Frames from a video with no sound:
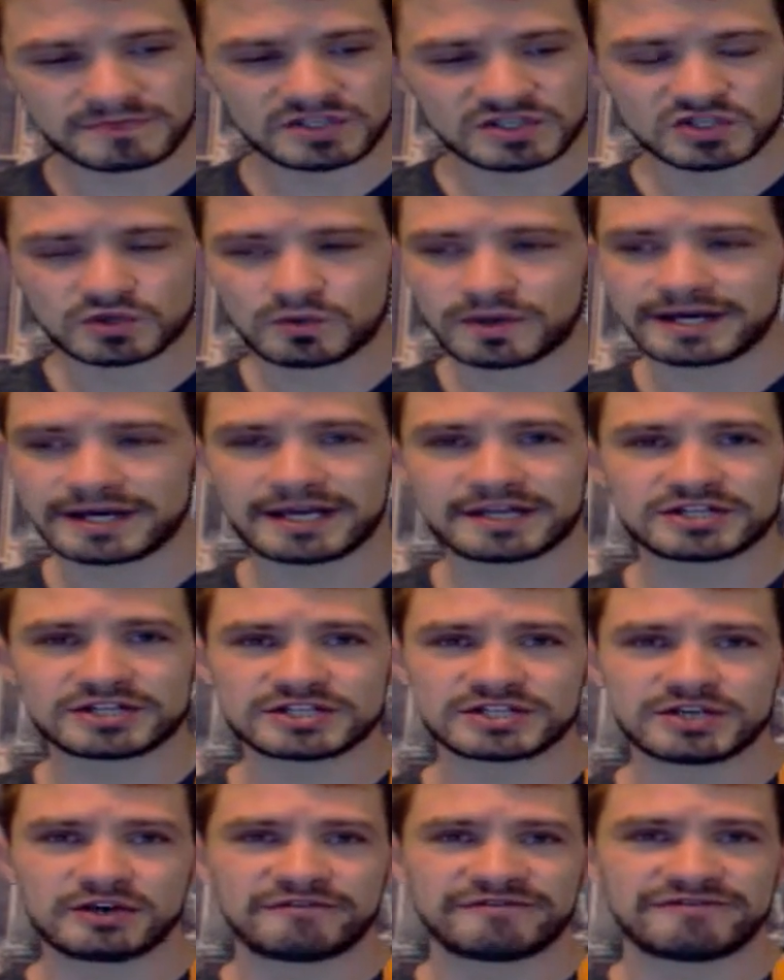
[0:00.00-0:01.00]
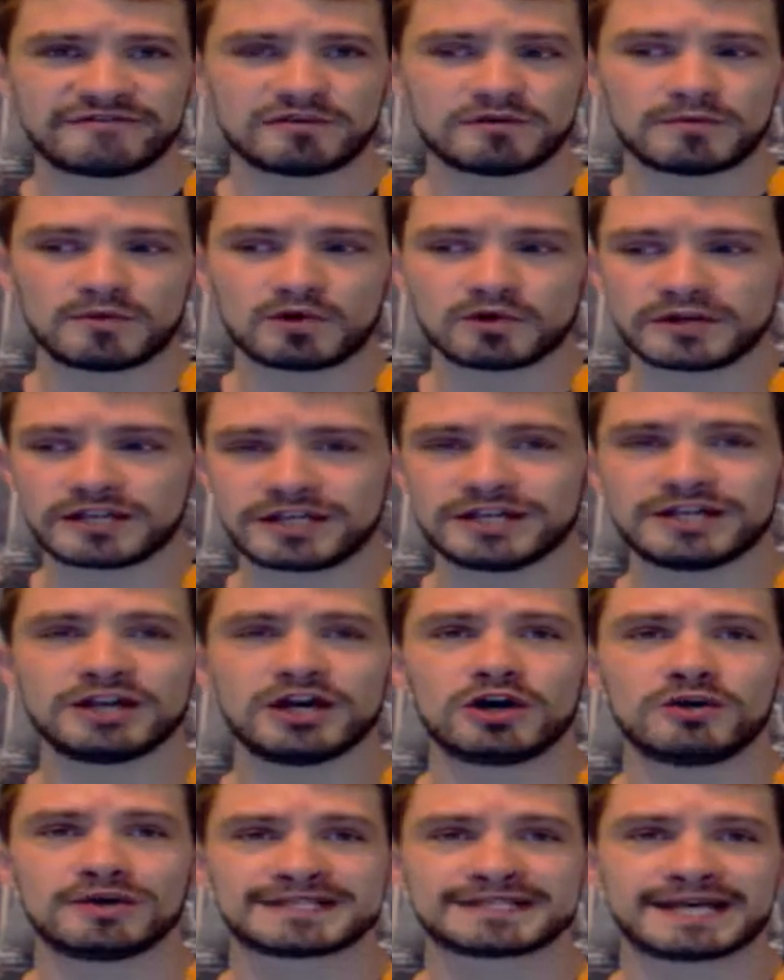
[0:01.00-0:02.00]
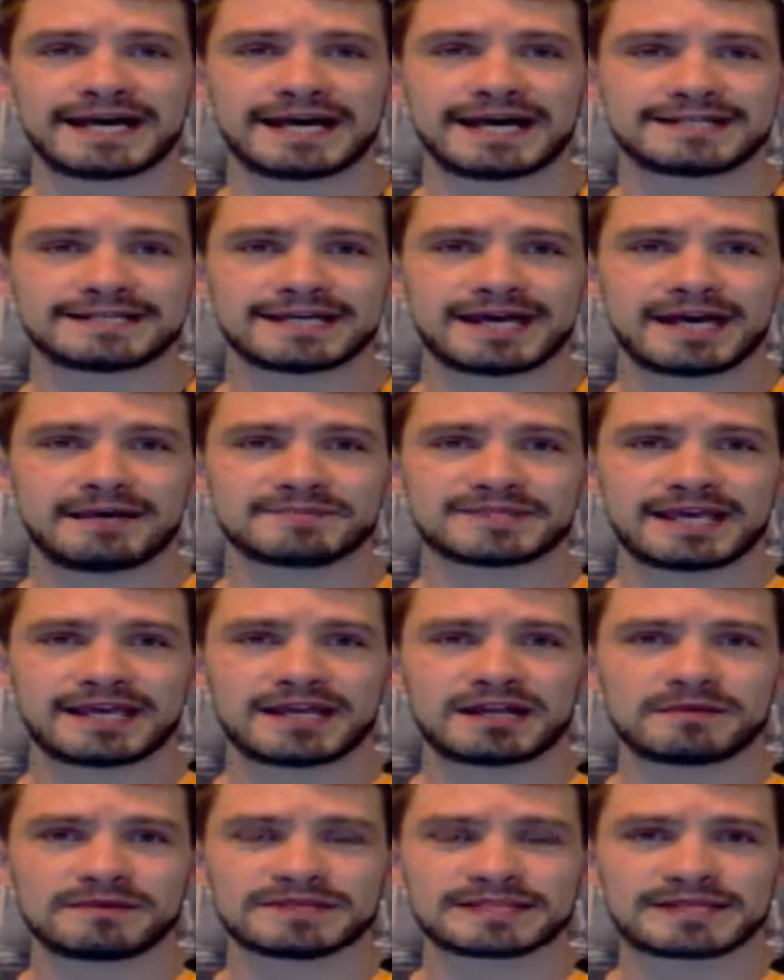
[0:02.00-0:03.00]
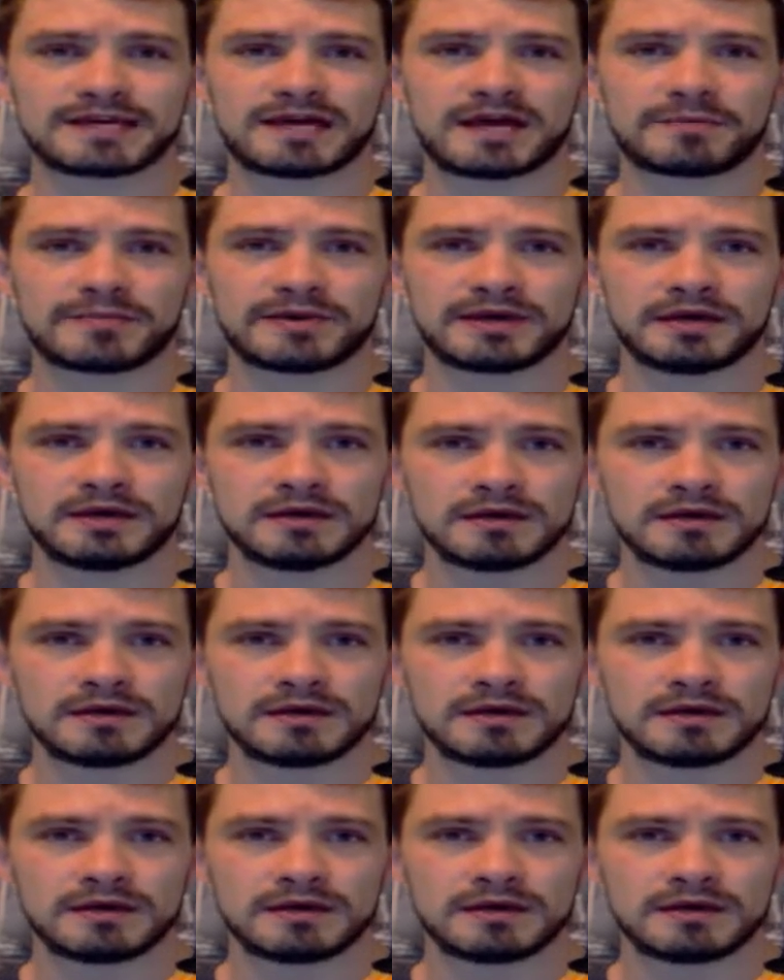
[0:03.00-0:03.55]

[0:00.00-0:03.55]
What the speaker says: So why not just go full bore? You know it's High Times Cannabis Cup.